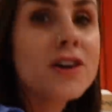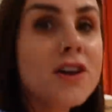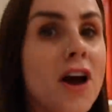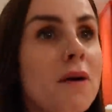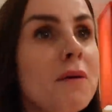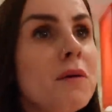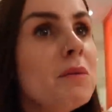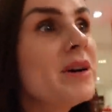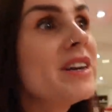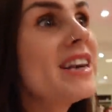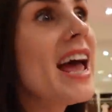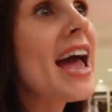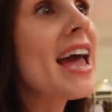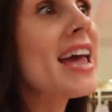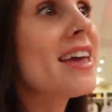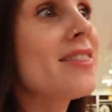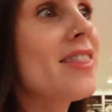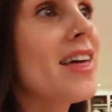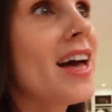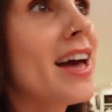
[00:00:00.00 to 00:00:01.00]
that. Kermit would
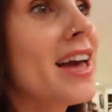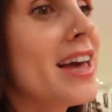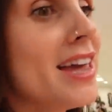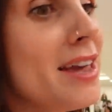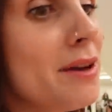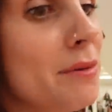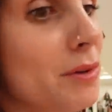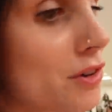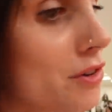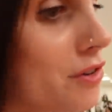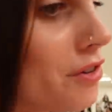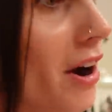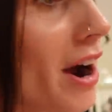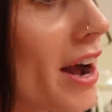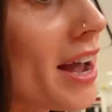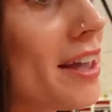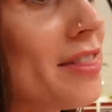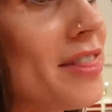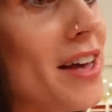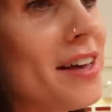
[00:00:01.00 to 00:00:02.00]
hate that. He would no,
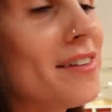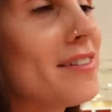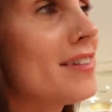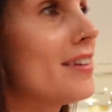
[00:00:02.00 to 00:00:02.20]
cry. He can't Get